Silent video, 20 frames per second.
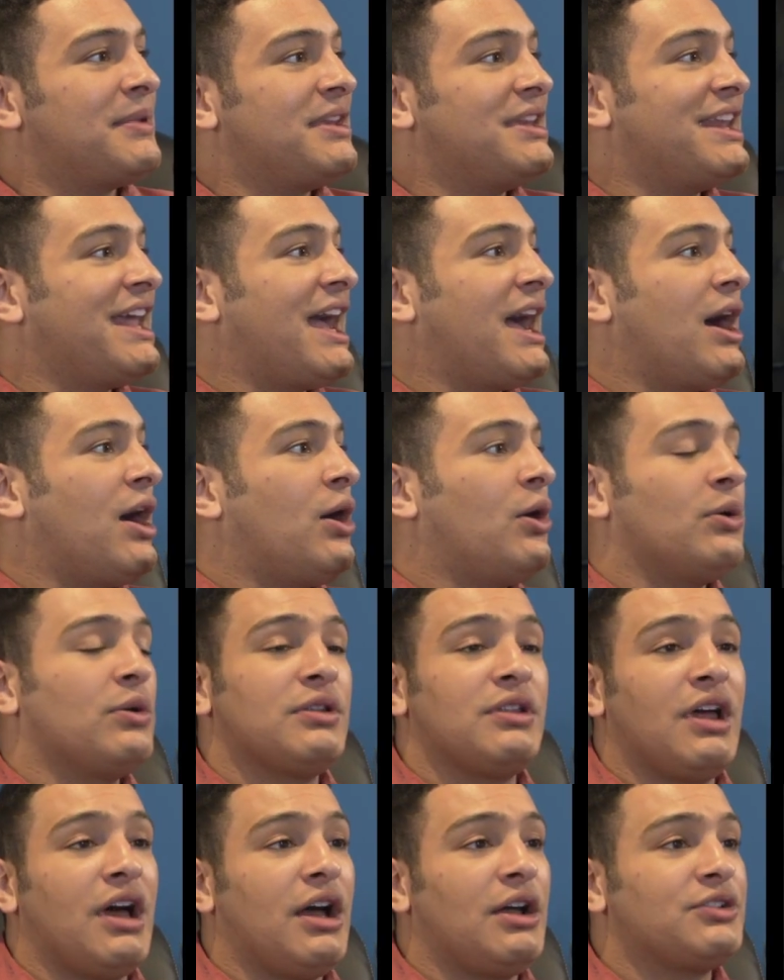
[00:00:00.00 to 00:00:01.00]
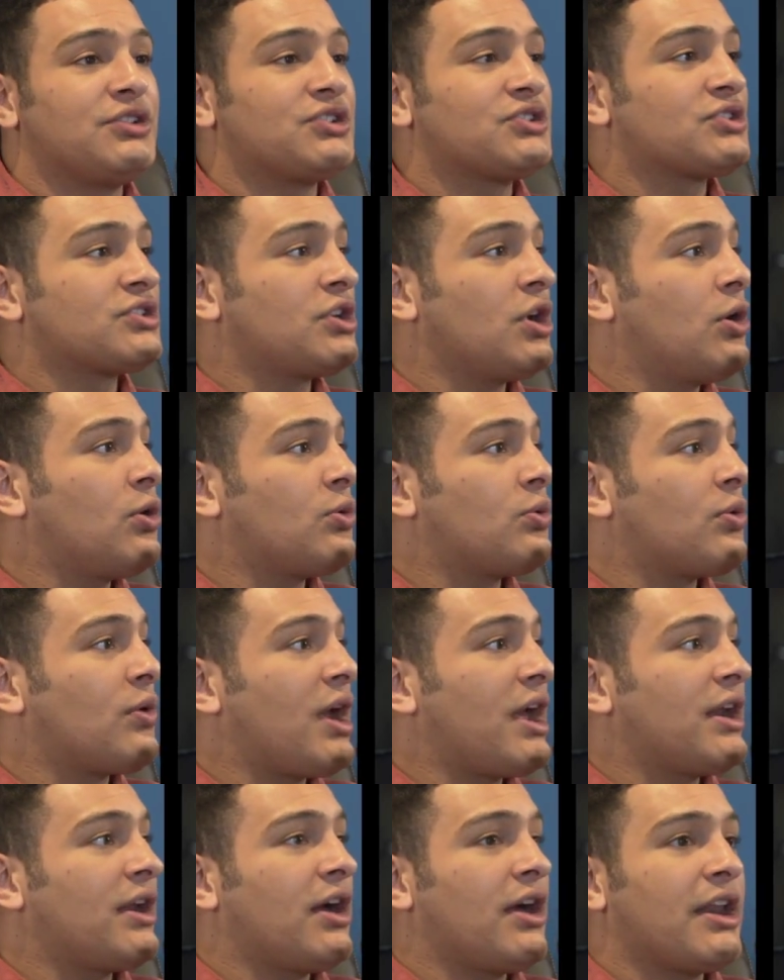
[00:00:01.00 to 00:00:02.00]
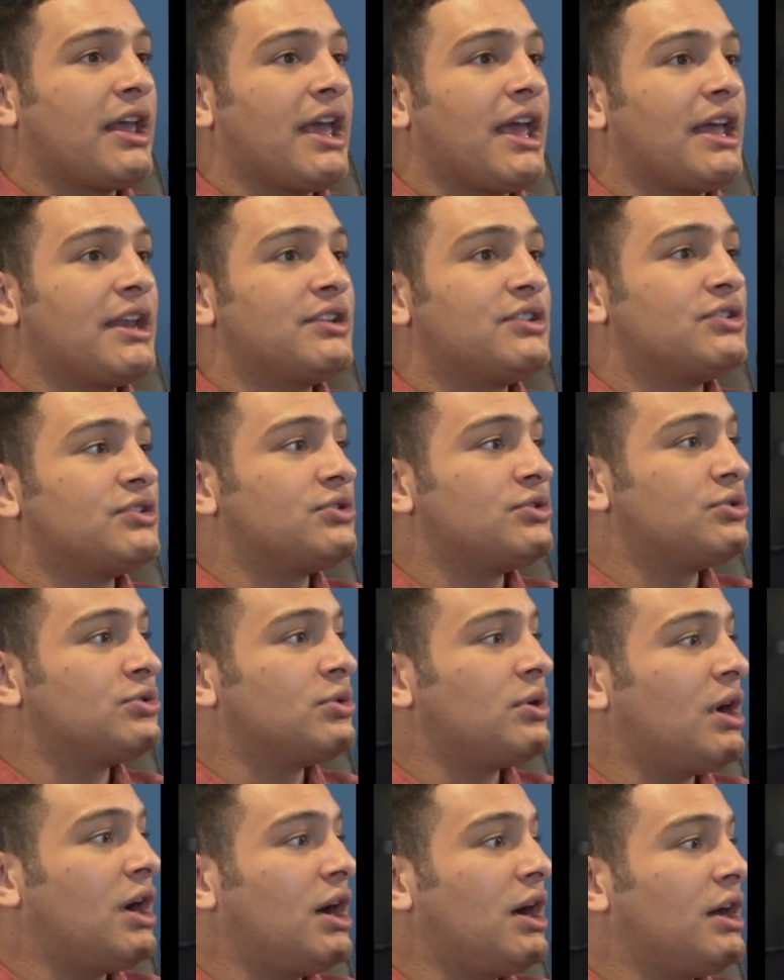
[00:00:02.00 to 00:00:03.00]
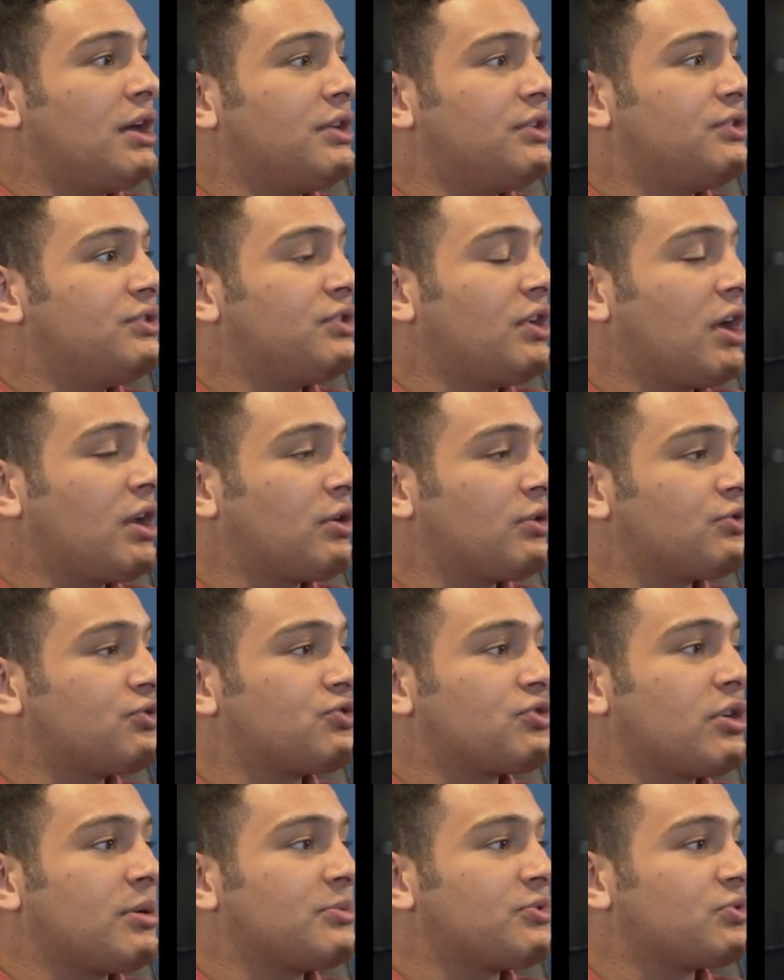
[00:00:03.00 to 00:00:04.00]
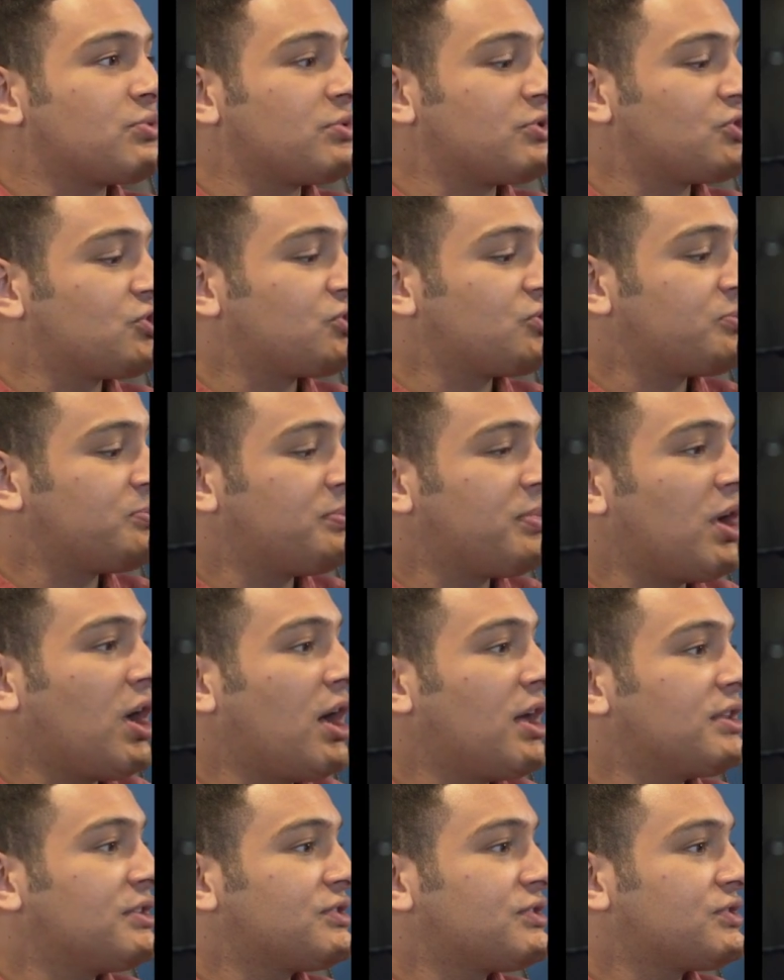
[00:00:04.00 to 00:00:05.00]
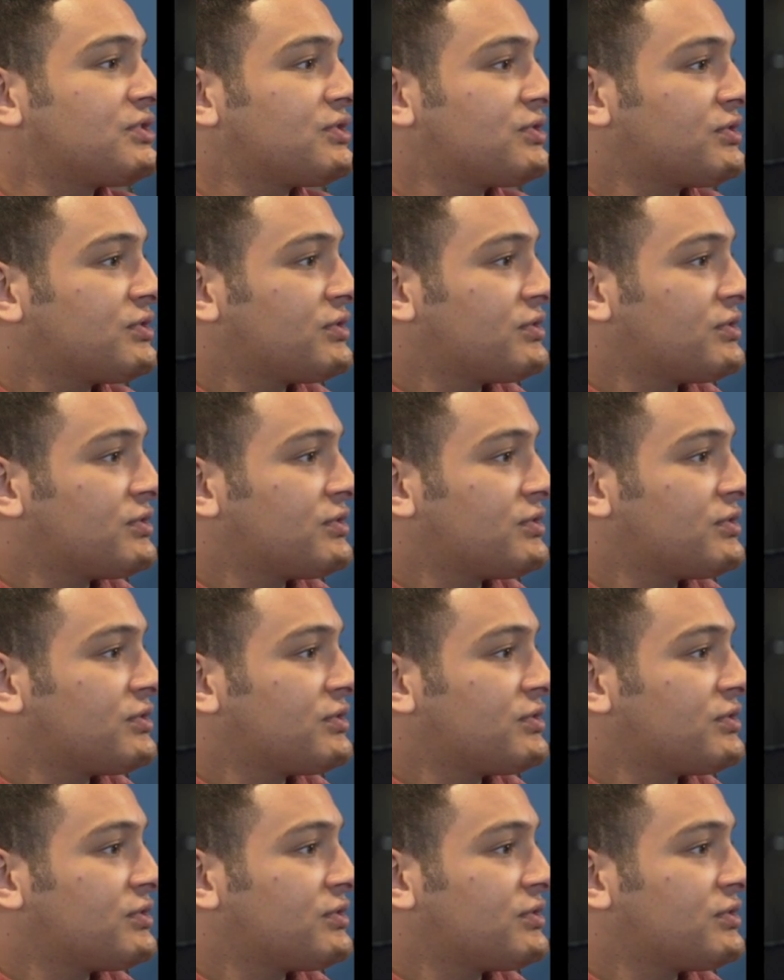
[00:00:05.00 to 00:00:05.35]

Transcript: Now I'll just go right on ahead to Donald Trump's response.